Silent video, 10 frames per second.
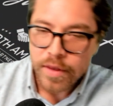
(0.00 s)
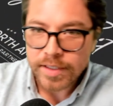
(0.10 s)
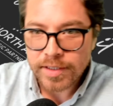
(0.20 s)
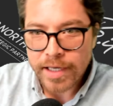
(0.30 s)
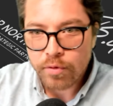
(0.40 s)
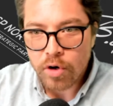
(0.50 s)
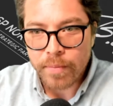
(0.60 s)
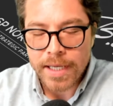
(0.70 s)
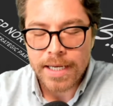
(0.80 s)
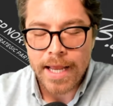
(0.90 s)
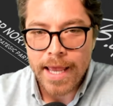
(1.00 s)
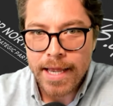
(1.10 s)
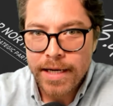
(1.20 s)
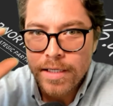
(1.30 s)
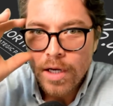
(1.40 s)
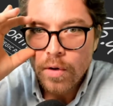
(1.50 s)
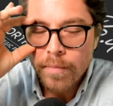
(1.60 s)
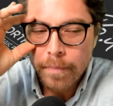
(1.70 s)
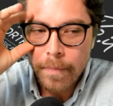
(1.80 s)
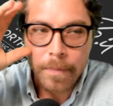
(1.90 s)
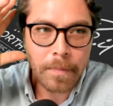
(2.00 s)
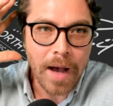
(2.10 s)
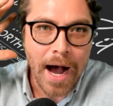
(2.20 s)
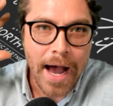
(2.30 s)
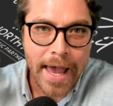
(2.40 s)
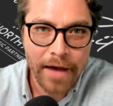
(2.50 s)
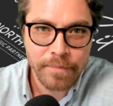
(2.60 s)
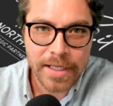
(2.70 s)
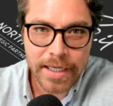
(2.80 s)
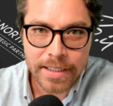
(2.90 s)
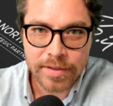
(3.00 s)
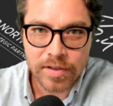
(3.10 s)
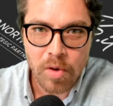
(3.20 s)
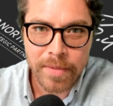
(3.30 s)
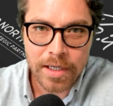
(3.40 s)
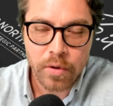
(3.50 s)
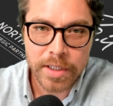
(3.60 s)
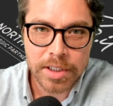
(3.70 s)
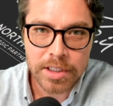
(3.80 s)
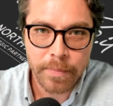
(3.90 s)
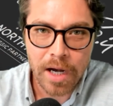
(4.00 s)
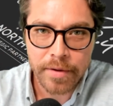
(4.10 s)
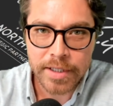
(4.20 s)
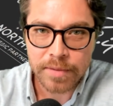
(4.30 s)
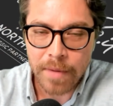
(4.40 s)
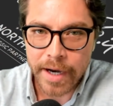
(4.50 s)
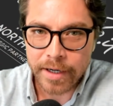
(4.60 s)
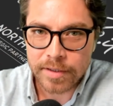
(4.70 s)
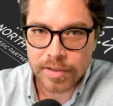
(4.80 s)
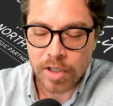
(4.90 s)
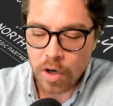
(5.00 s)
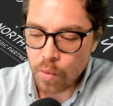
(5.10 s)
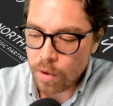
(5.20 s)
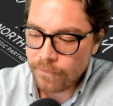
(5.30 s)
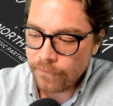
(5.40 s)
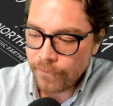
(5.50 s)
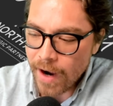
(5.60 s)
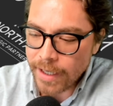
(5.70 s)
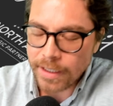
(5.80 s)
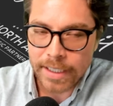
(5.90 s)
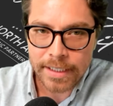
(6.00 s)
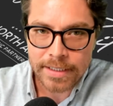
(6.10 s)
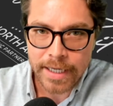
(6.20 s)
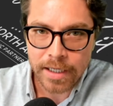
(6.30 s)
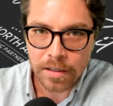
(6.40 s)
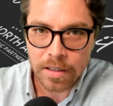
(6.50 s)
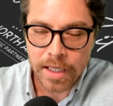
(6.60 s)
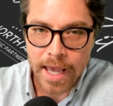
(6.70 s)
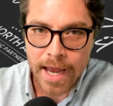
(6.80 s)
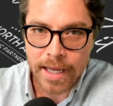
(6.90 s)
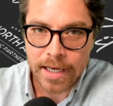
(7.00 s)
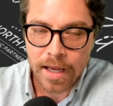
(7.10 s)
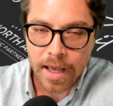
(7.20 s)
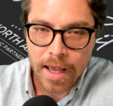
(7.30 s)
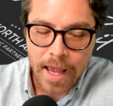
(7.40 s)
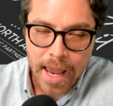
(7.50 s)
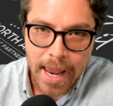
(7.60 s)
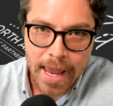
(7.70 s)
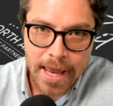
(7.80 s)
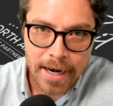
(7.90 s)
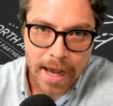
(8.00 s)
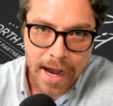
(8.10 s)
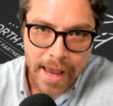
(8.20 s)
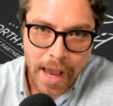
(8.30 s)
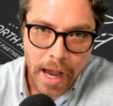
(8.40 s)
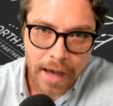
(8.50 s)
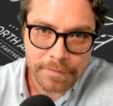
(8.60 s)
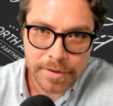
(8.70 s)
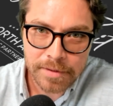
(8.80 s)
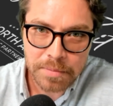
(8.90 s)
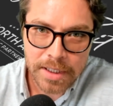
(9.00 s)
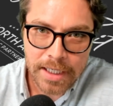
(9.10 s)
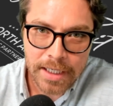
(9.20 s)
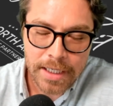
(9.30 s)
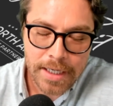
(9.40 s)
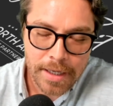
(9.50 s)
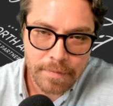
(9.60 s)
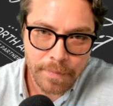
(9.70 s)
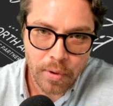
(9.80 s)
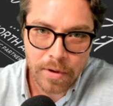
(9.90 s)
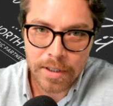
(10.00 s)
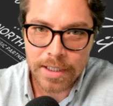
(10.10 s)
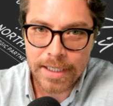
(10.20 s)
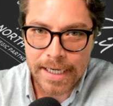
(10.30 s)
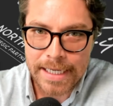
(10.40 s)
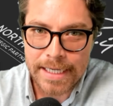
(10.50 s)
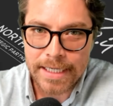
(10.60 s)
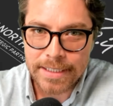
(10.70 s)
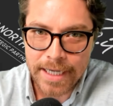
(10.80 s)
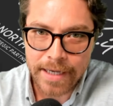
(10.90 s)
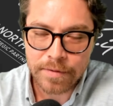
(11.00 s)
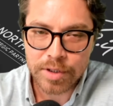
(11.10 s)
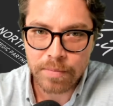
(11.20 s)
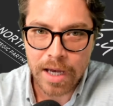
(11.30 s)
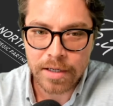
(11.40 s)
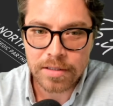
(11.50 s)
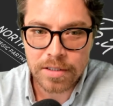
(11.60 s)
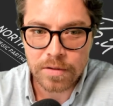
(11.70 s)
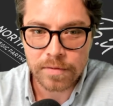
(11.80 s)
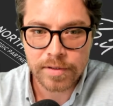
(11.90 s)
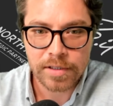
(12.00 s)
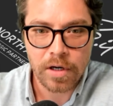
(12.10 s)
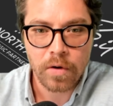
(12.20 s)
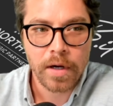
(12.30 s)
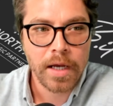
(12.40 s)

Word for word: this Synchro Bit, and you know, I have been getting so many questions about this miner, so we're finally gonna take a look at it. And I have some key important details about it too. So